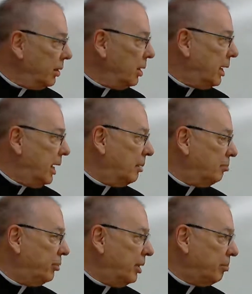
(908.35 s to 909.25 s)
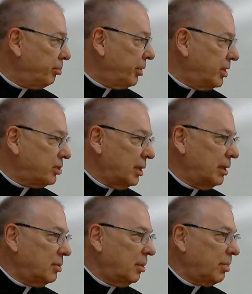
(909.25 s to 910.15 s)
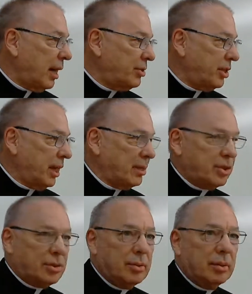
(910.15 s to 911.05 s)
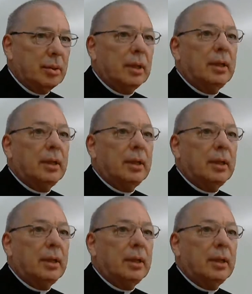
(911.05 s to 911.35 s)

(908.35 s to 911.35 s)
you can't put a priest into a parish that has a school